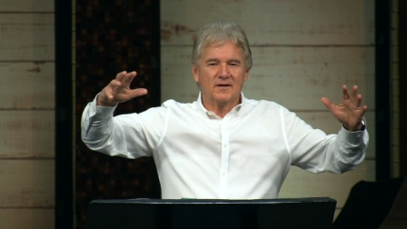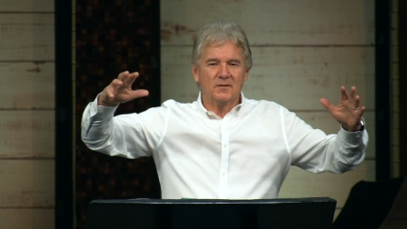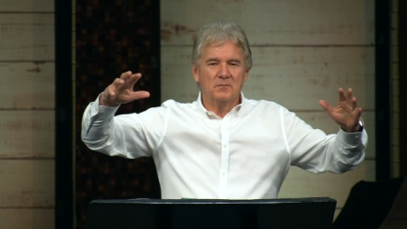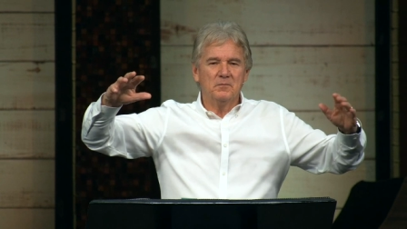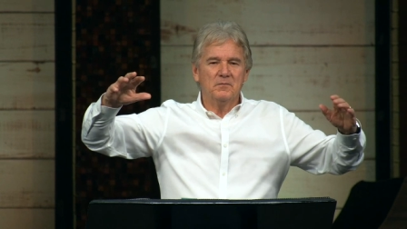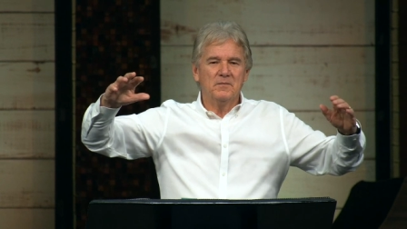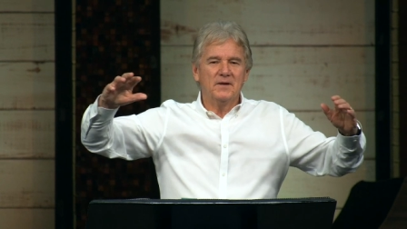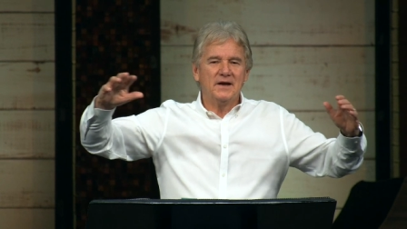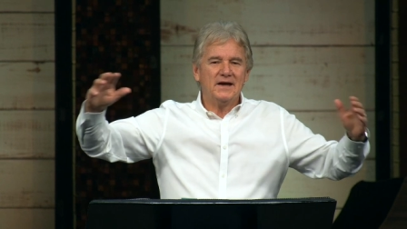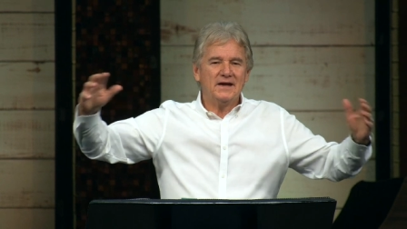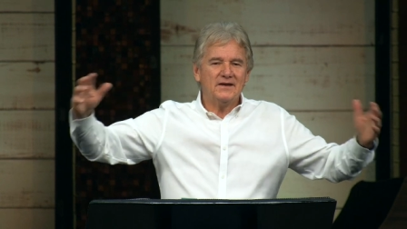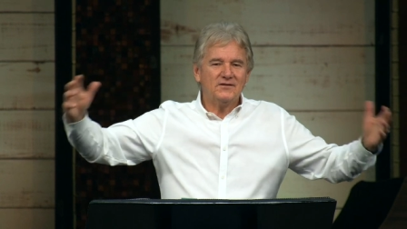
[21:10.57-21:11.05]

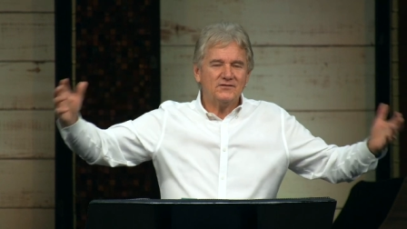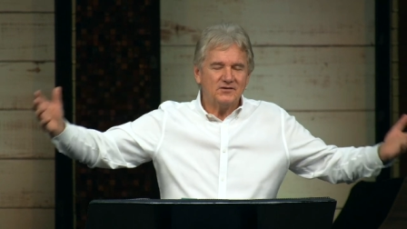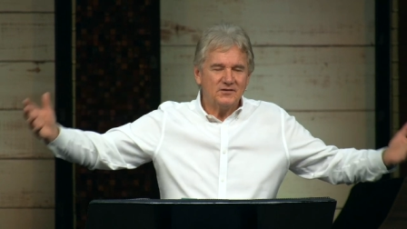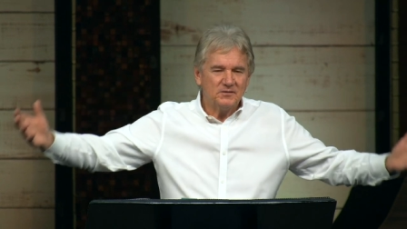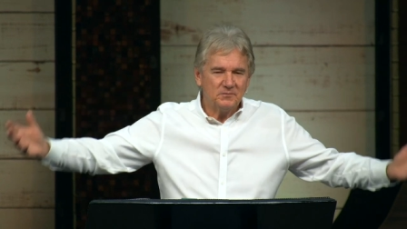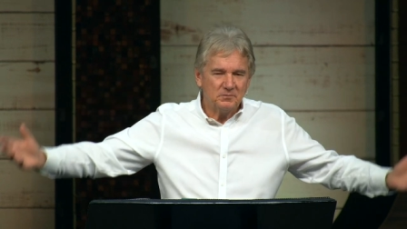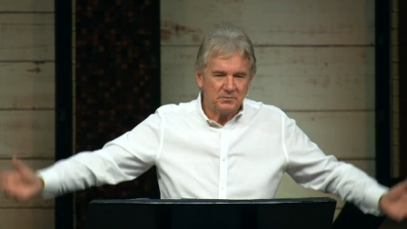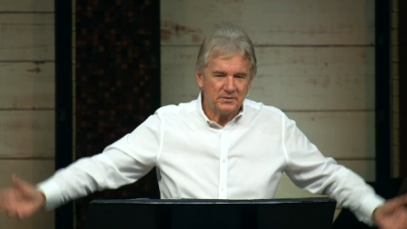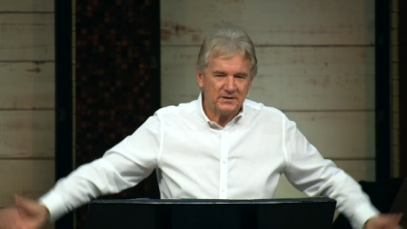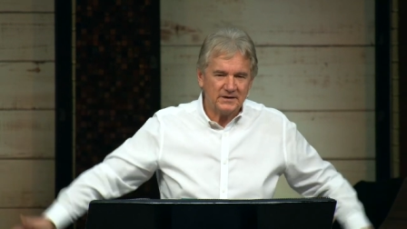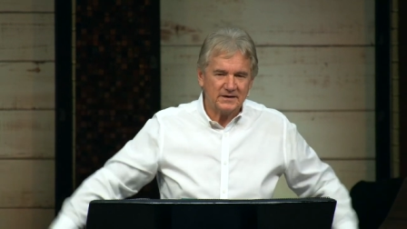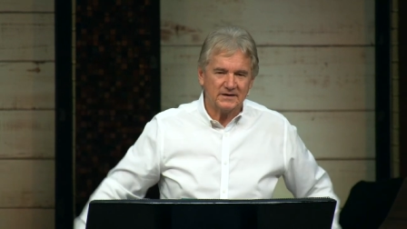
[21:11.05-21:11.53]

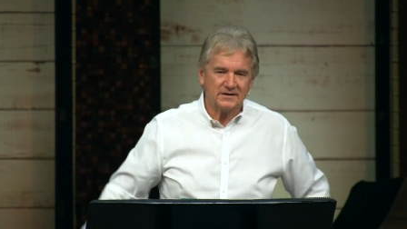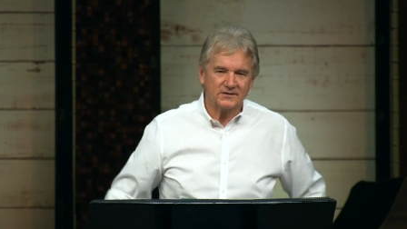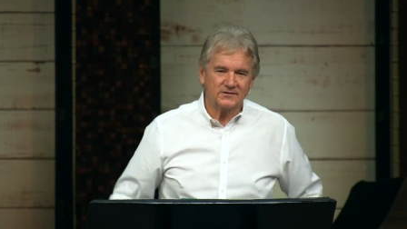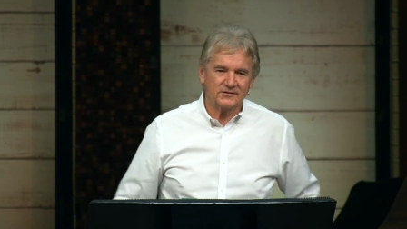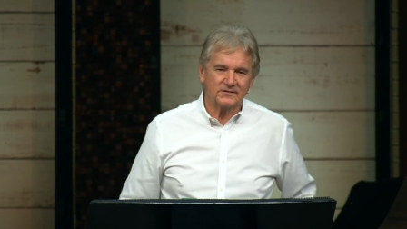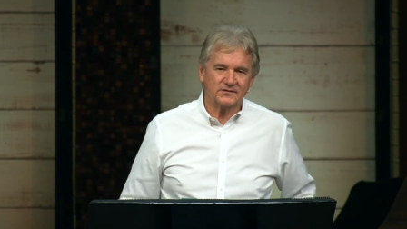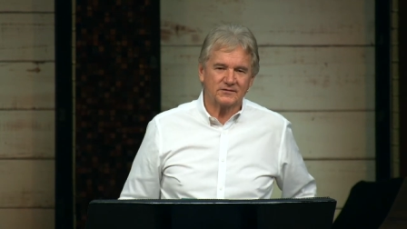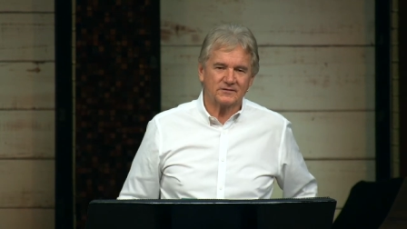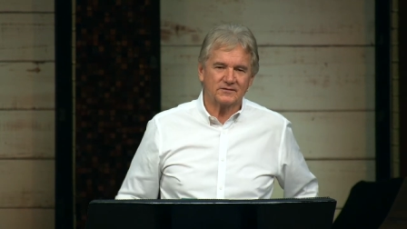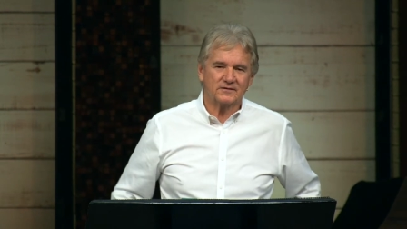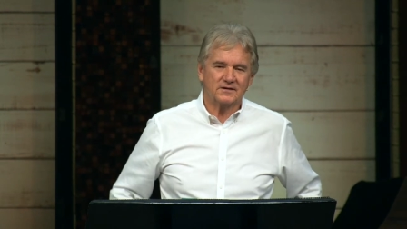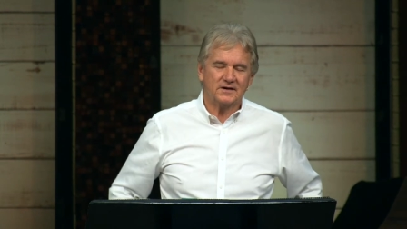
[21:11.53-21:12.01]
amazing
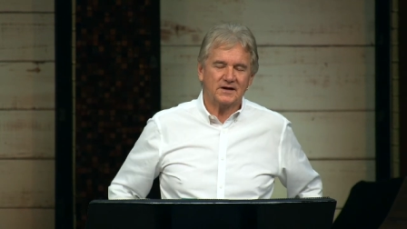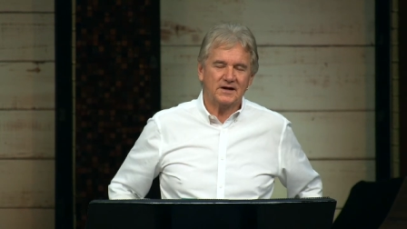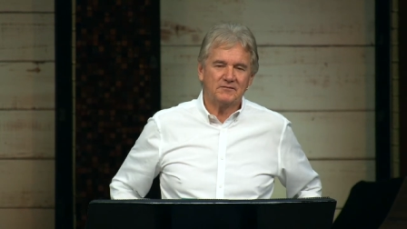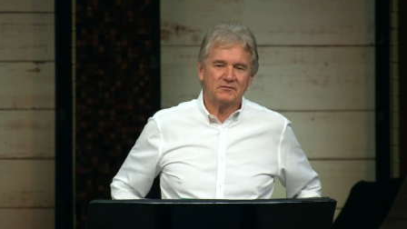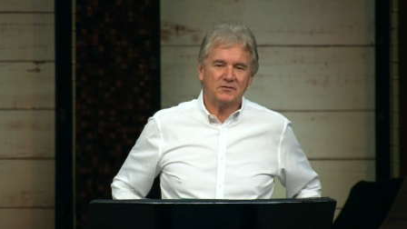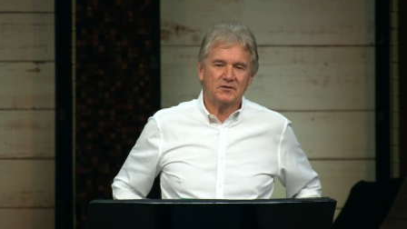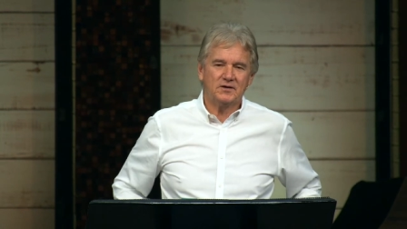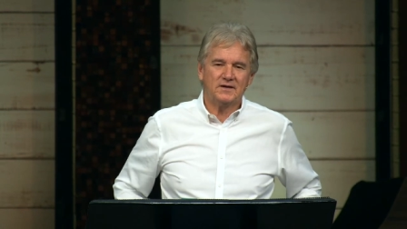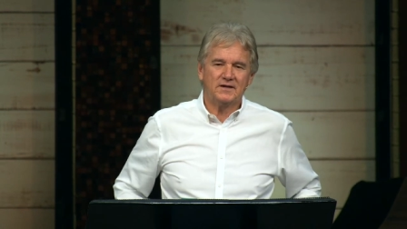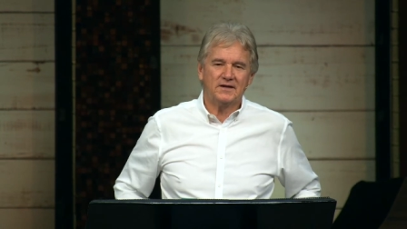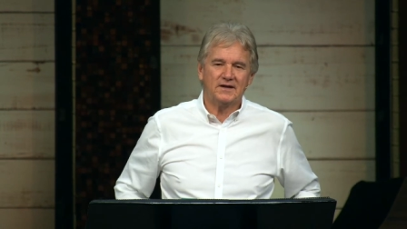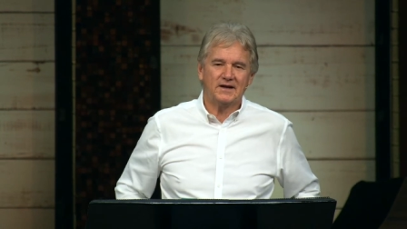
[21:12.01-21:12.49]
peace,
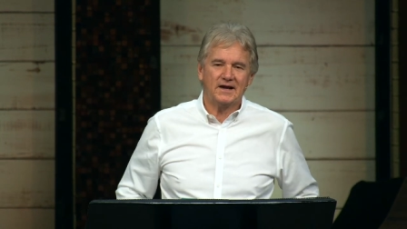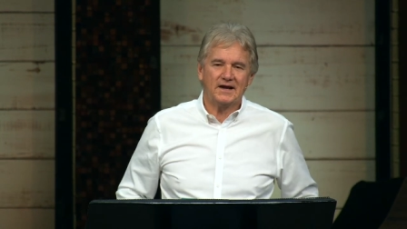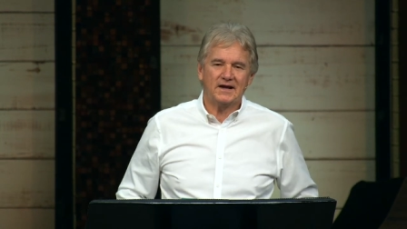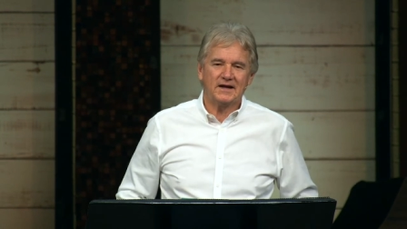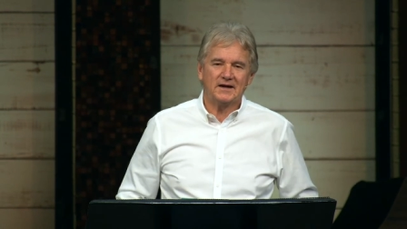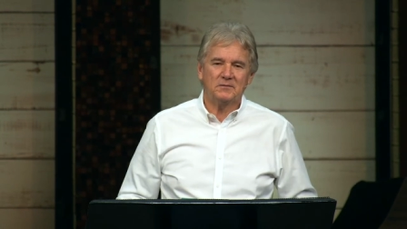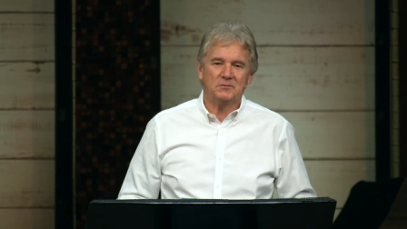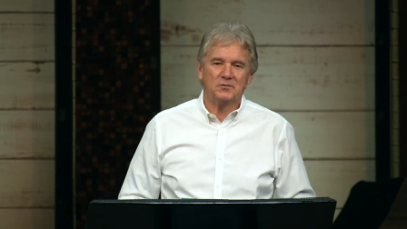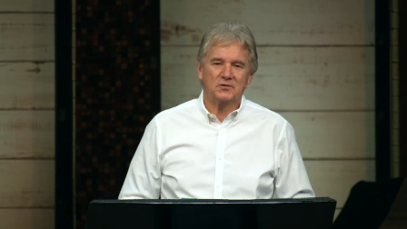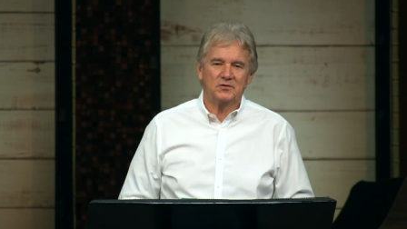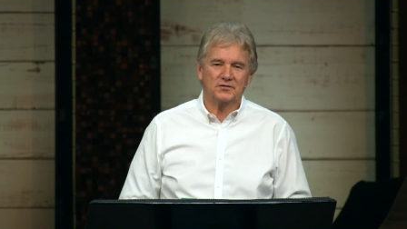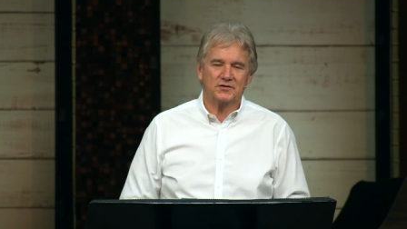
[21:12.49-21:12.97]
even in the
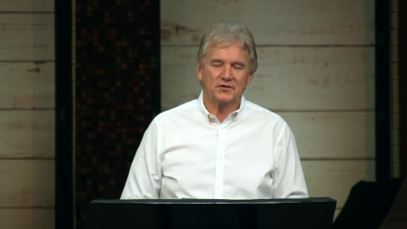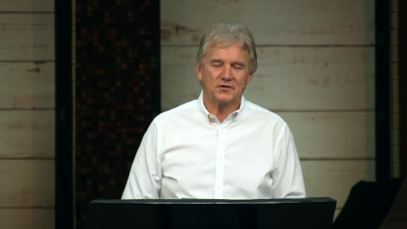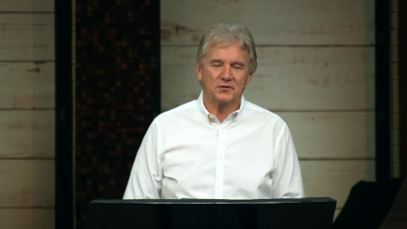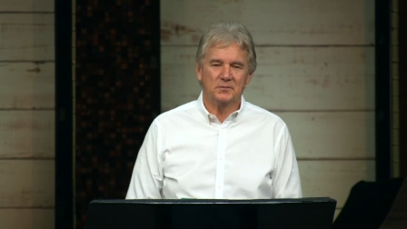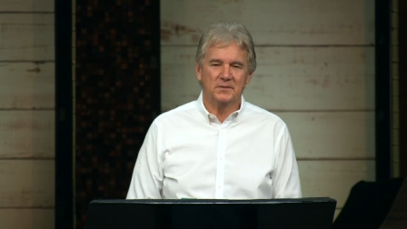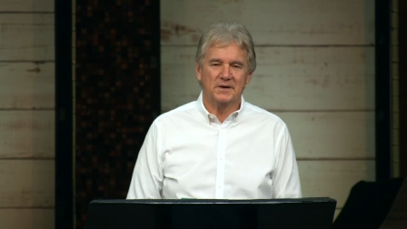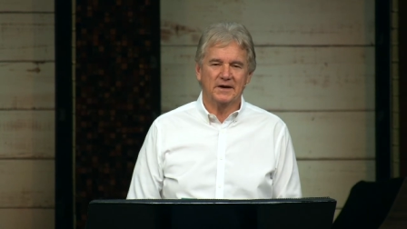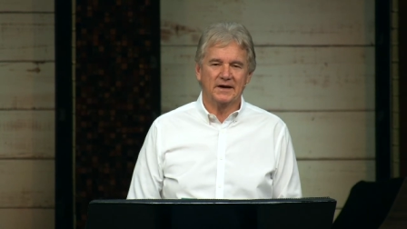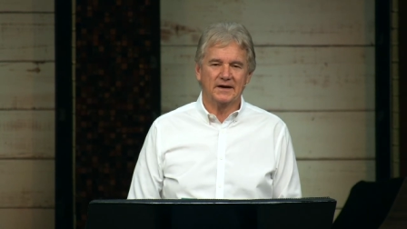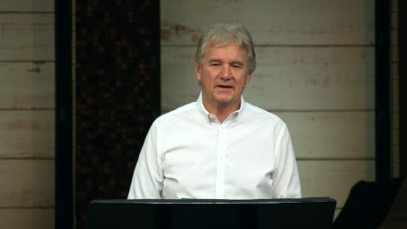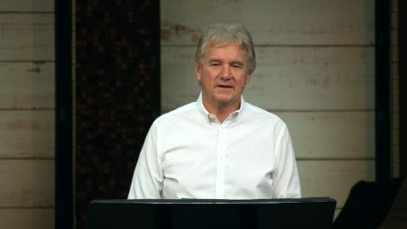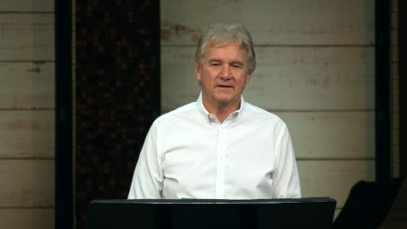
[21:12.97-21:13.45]
animal
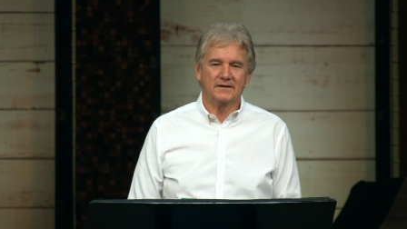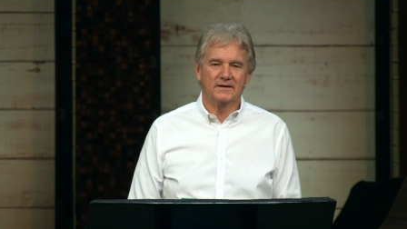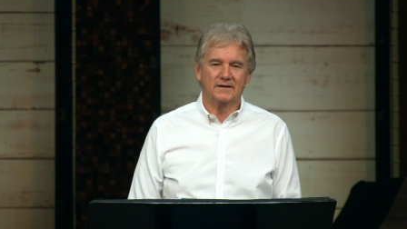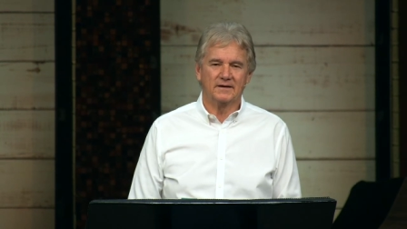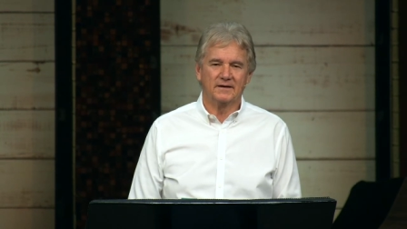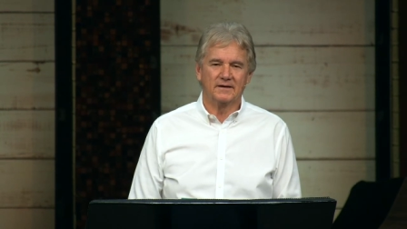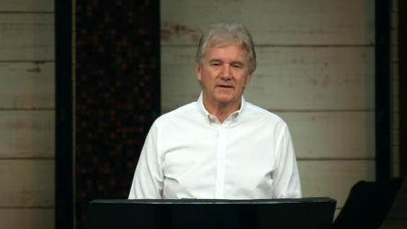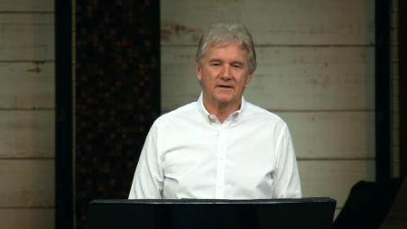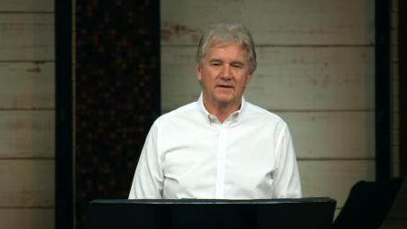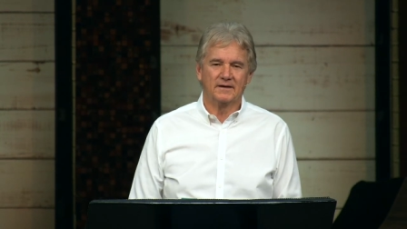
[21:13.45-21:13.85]
domain.